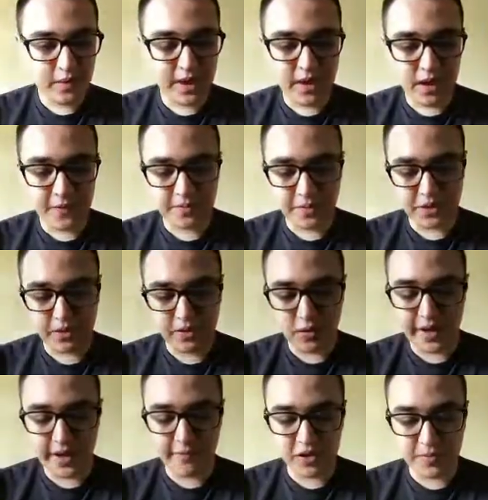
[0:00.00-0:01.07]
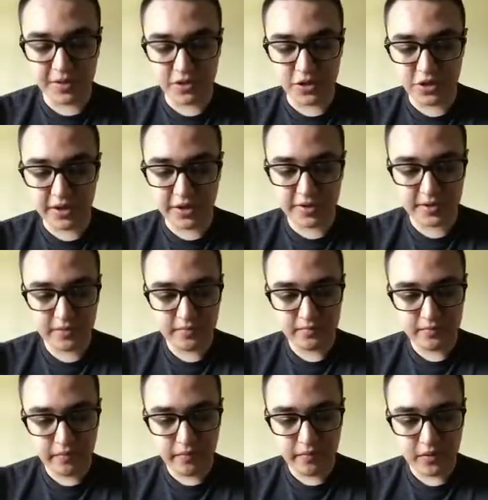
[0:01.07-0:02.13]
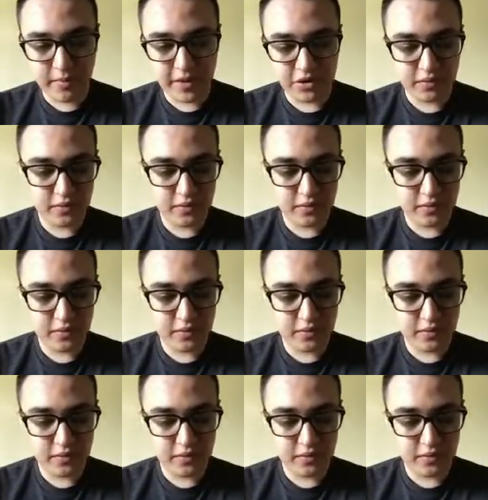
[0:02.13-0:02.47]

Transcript: our first mission. Or we got our first mission charge, I guess. Come on, bitch.